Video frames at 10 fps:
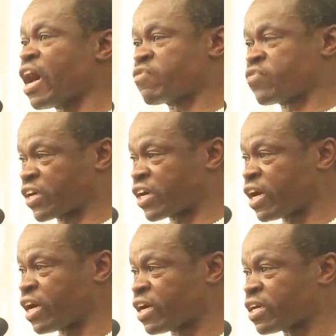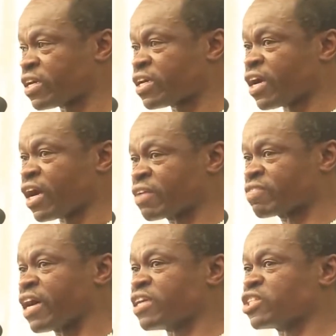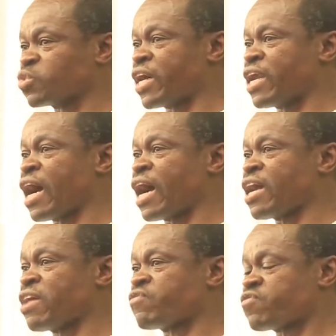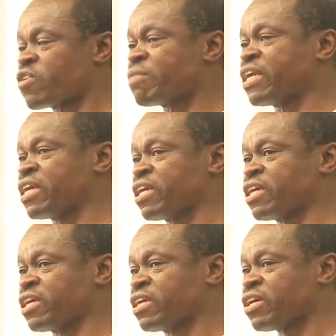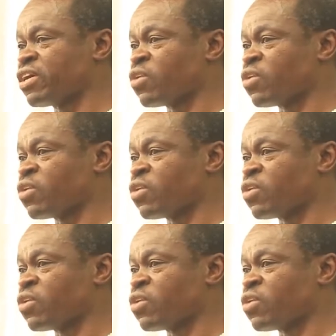Africa. And that is when I formally